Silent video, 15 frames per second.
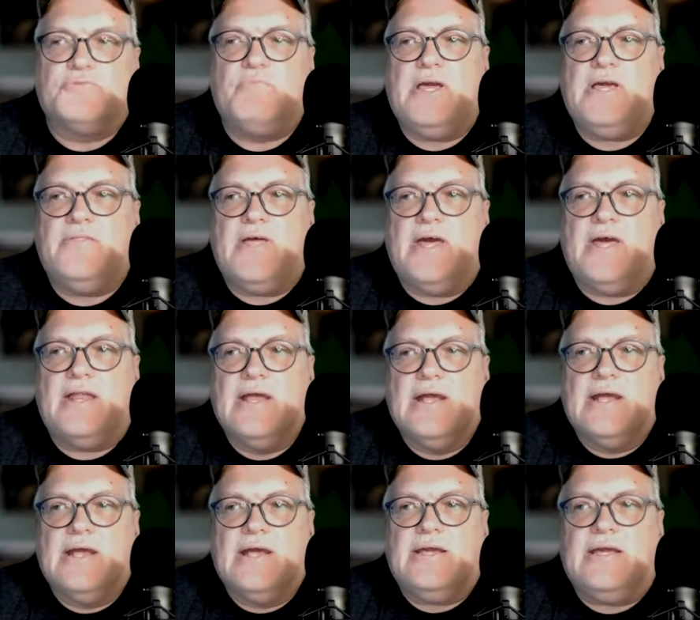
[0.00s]
me that,
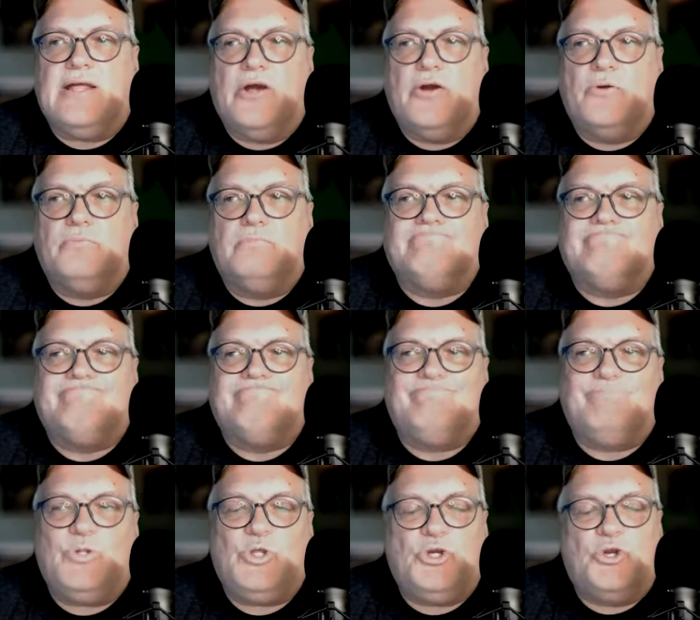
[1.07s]
you know,
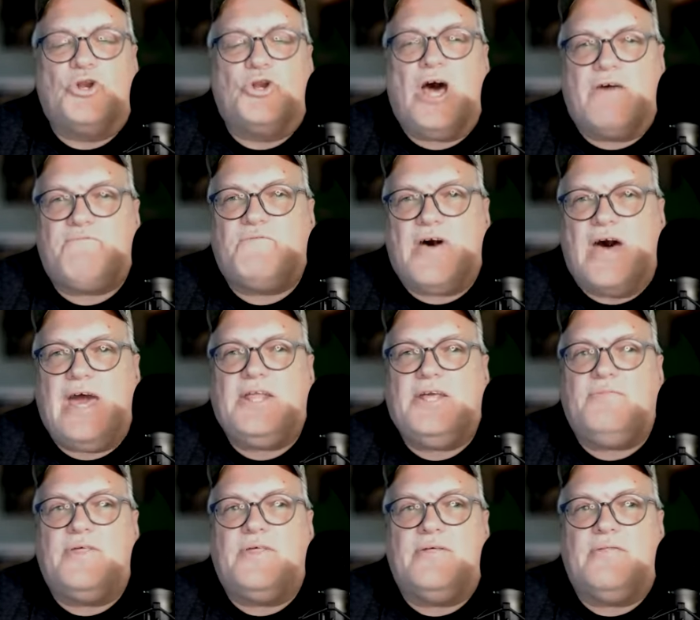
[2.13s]
you're not
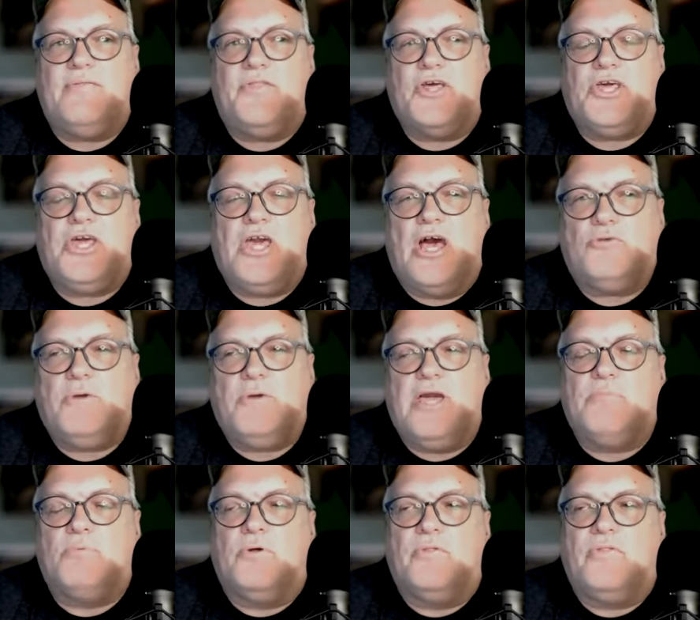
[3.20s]
finding the the young
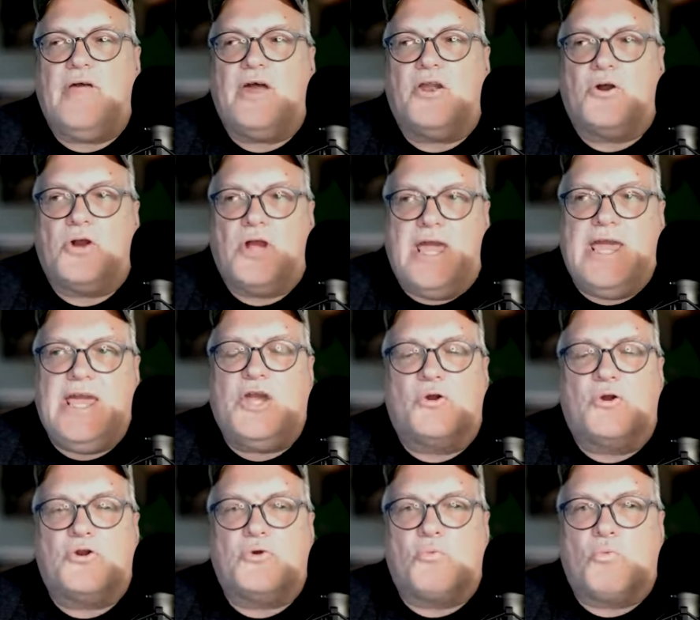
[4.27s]
people that are
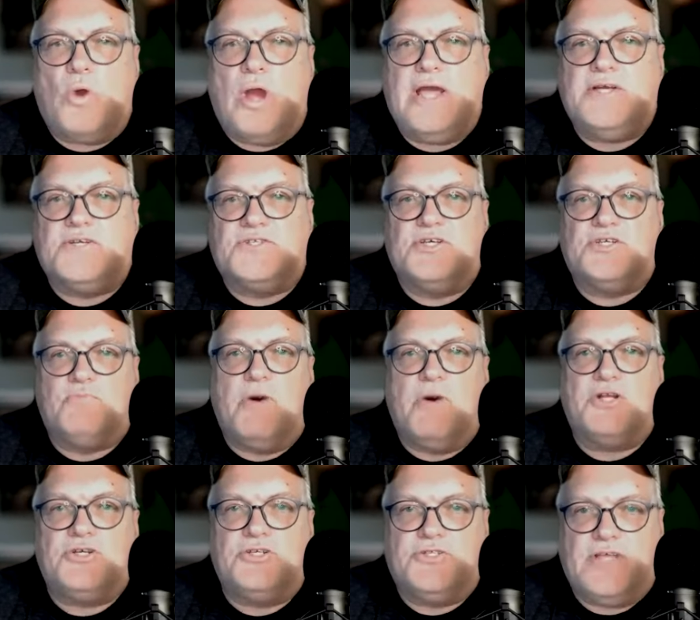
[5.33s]
eager to race as
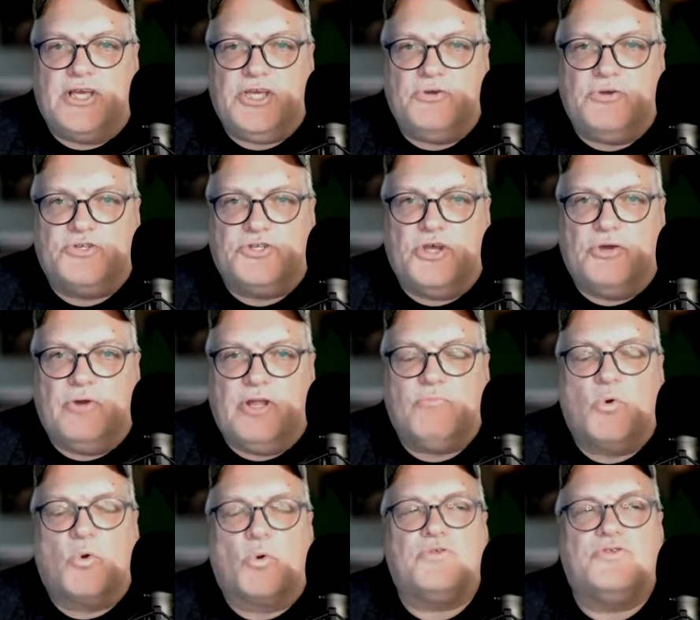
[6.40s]
much as they used to anymore.